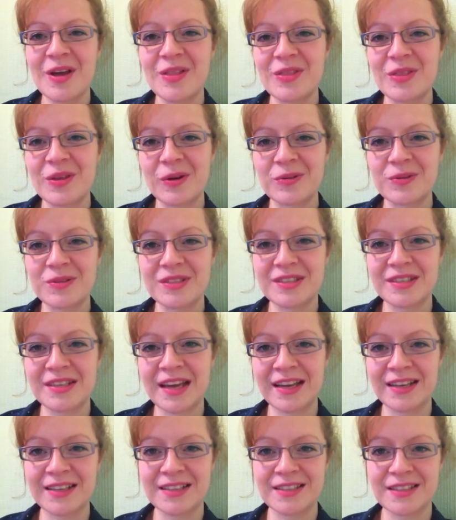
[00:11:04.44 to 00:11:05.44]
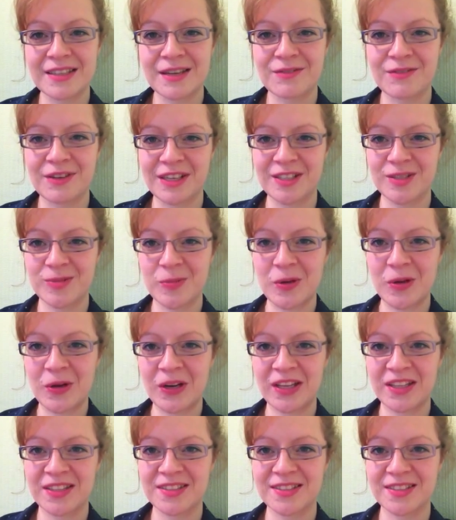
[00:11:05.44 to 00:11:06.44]
those negative
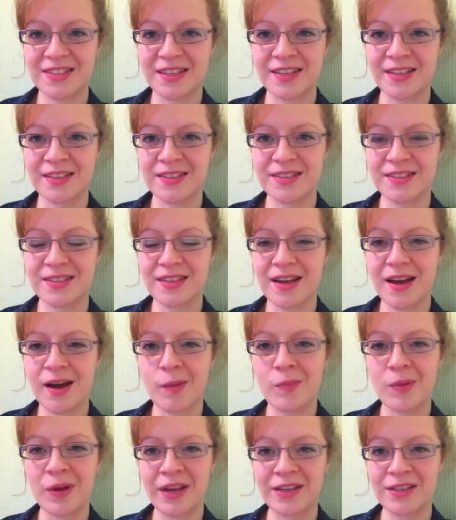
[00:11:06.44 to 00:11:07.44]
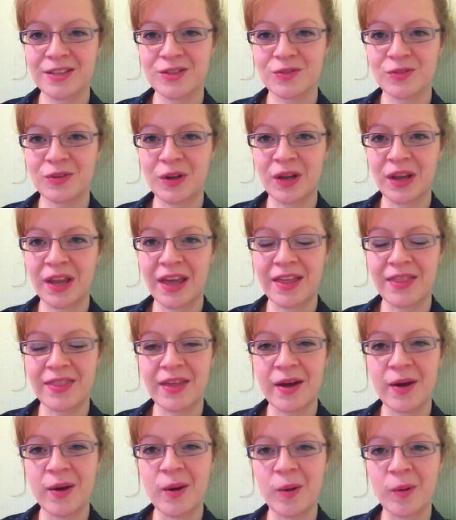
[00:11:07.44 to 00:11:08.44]
experiences are blissful in
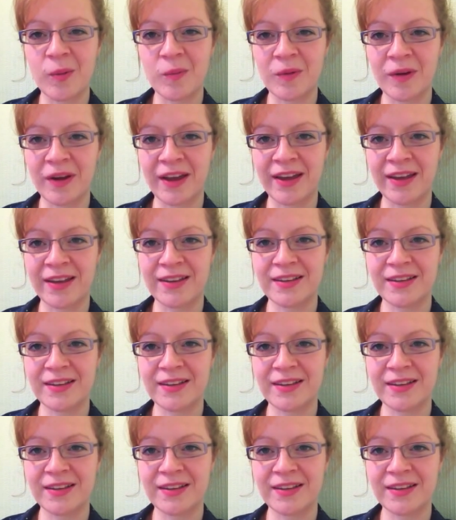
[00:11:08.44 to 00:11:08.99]
their own way,